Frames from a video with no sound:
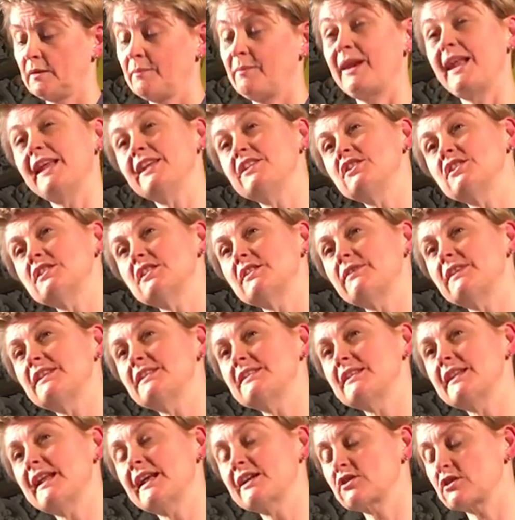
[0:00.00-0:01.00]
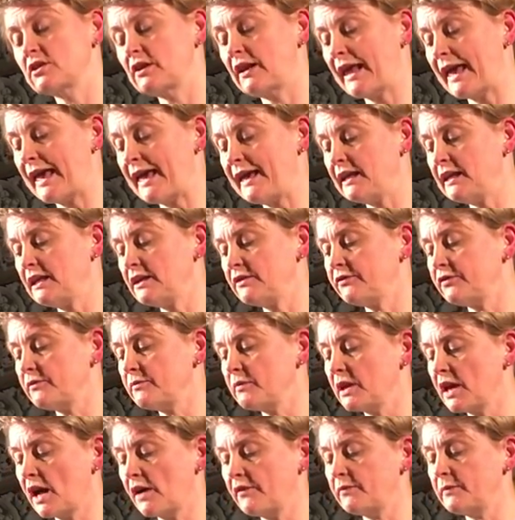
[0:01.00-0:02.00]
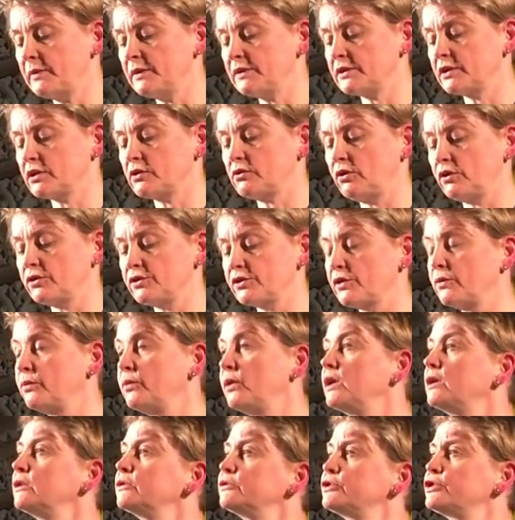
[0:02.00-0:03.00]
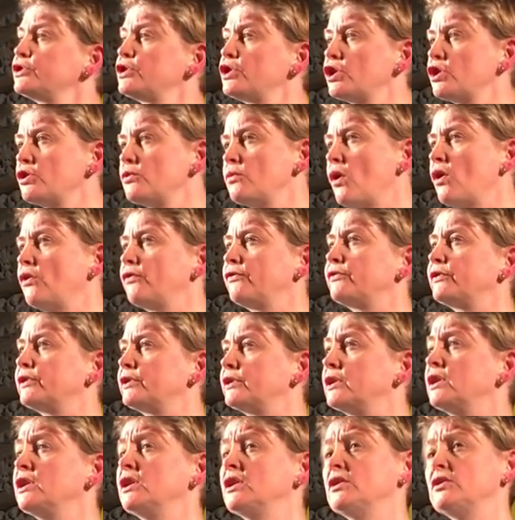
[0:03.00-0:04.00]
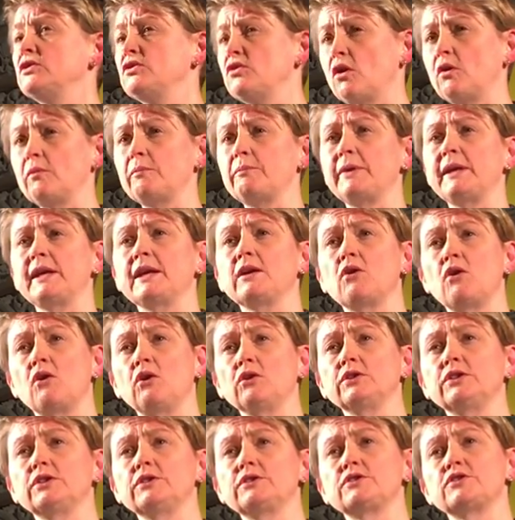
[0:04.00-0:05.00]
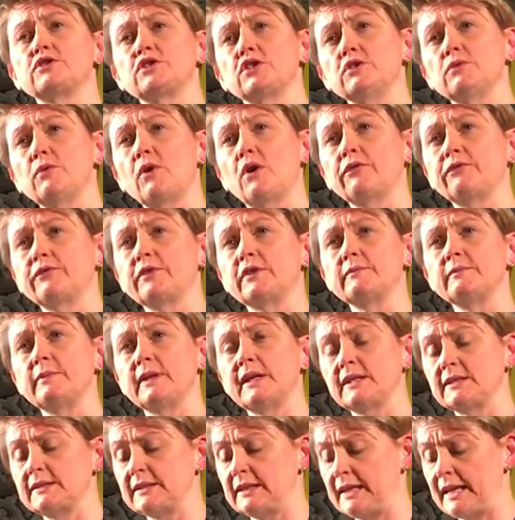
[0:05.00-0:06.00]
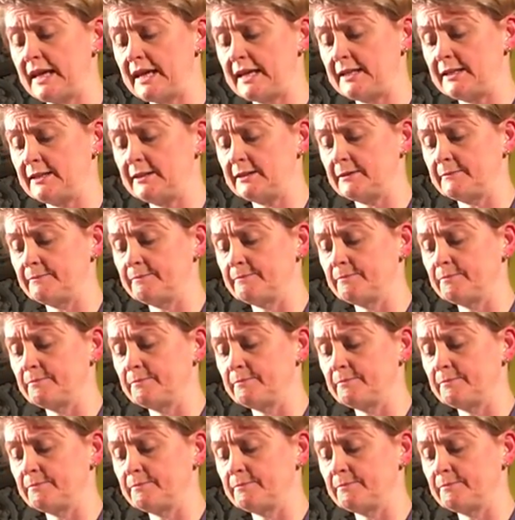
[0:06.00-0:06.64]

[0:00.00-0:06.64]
Pledges of international aid from governments across the world too often not being honoured, too often being delayed.